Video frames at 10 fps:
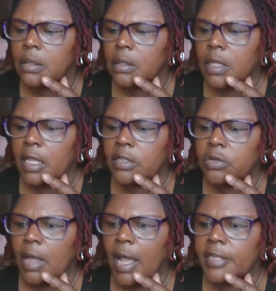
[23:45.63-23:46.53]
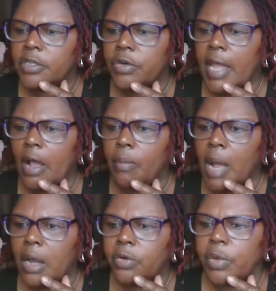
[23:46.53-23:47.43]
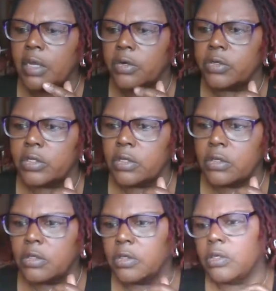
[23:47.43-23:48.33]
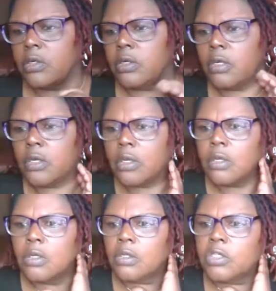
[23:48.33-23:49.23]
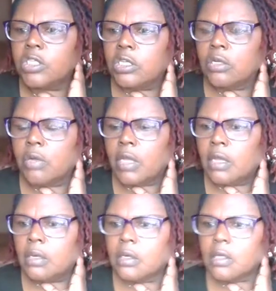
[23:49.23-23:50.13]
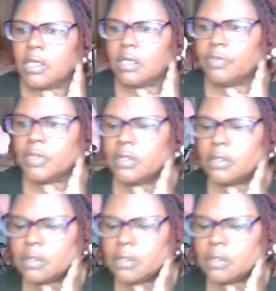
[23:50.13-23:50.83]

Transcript: that you guys are now moderators, Jill and Kiva.